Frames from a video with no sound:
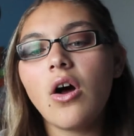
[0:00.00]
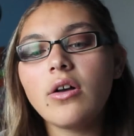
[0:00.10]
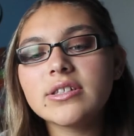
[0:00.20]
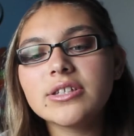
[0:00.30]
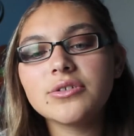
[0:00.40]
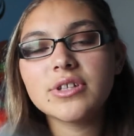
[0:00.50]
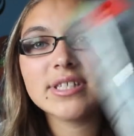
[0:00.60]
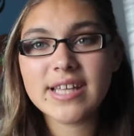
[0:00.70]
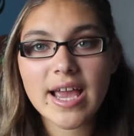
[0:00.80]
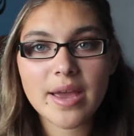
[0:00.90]
also the
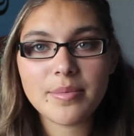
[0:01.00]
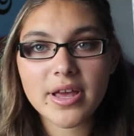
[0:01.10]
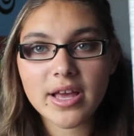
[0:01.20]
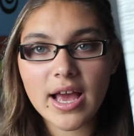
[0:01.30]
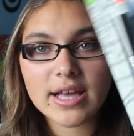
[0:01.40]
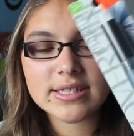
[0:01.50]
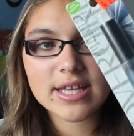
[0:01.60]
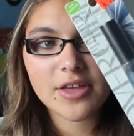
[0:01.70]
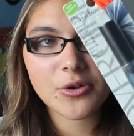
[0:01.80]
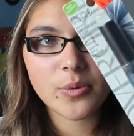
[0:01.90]
same as
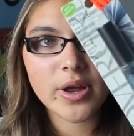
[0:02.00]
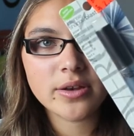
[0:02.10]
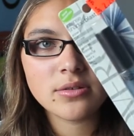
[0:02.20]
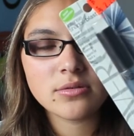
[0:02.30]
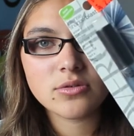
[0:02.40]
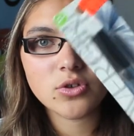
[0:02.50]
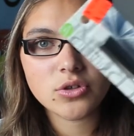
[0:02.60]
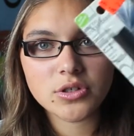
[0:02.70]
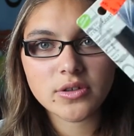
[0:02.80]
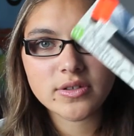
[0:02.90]
the other one, so
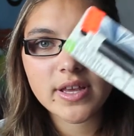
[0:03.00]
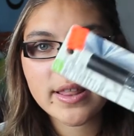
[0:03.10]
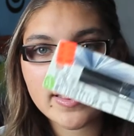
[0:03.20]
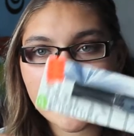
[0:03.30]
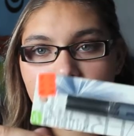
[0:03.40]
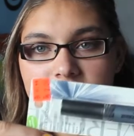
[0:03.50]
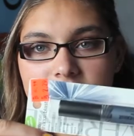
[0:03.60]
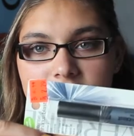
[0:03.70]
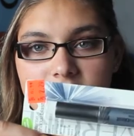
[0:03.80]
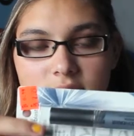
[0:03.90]
it just looks like
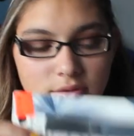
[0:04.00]
this.